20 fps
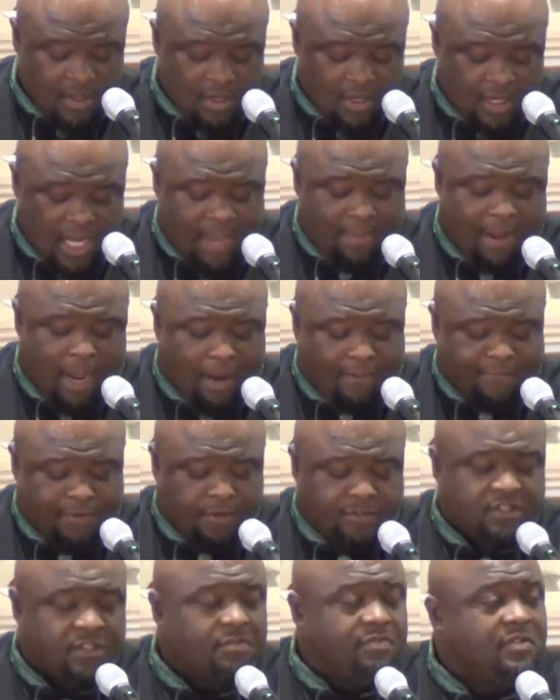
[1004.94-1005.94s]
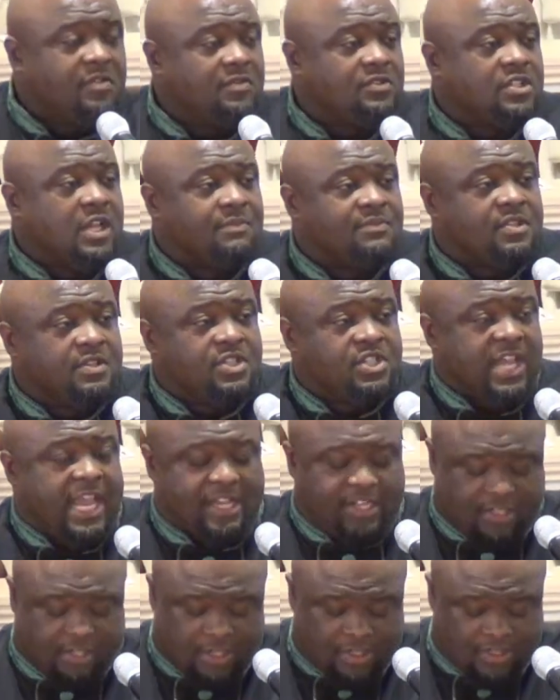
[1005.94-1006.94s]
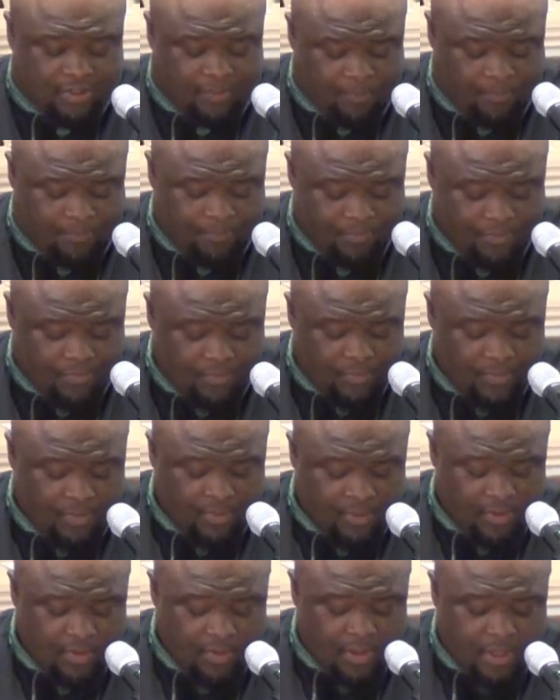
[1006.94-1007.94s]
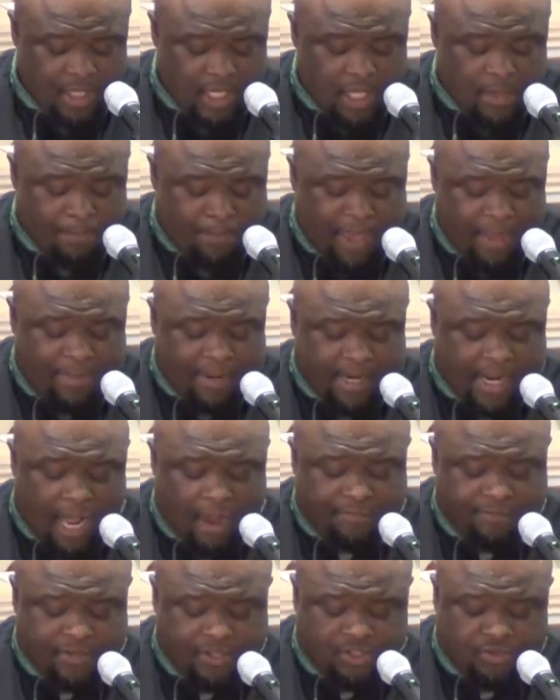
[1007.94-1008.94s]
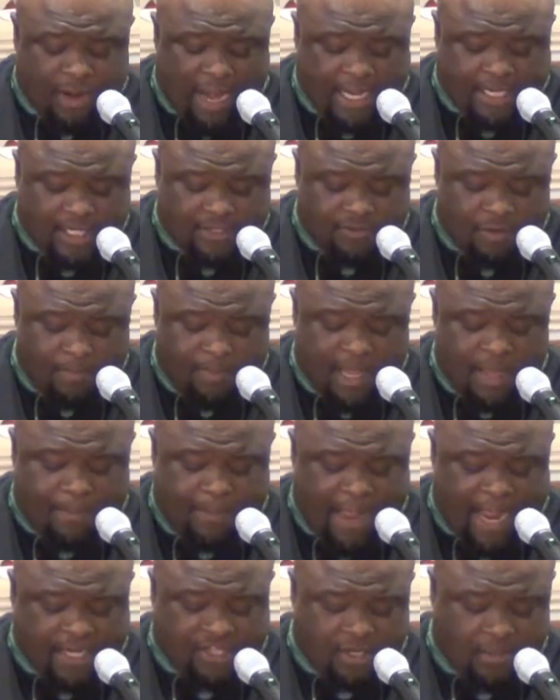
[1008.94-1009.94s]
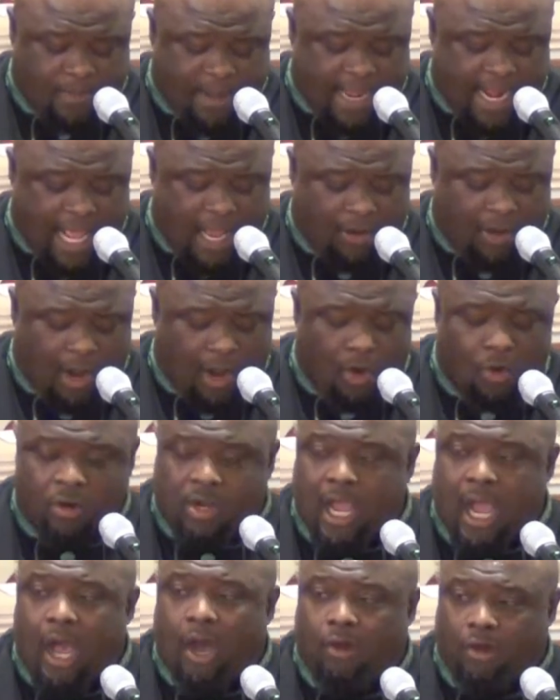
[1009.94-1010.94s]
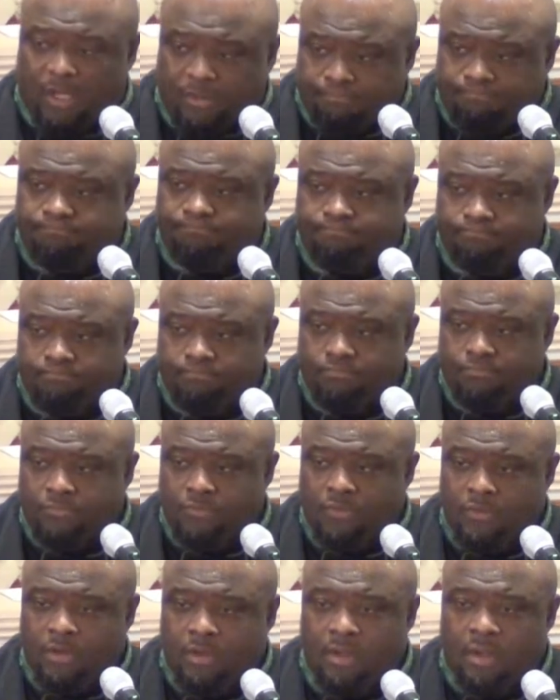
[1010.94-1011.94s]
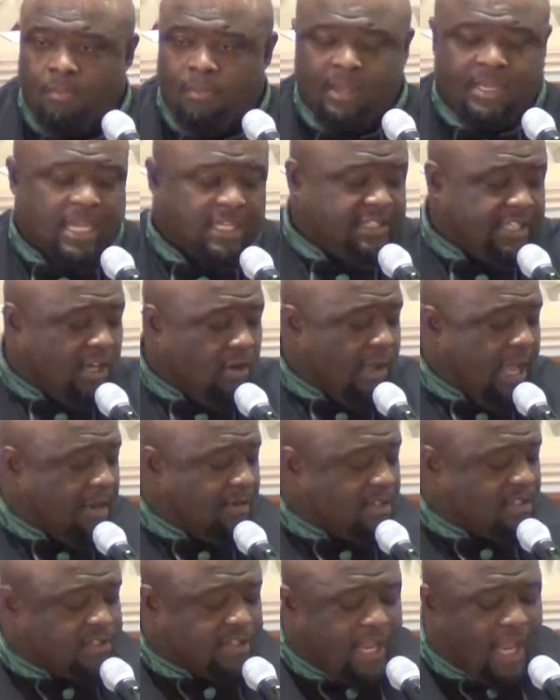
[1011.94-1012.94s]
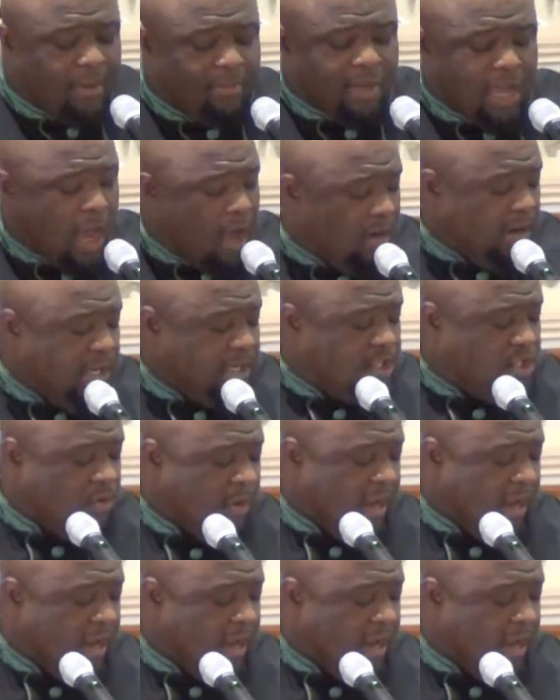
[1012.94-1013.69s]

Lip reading: Let me offer you some suggestions. People can often distract us from being passionate about our own calling because they don't have the same calling that you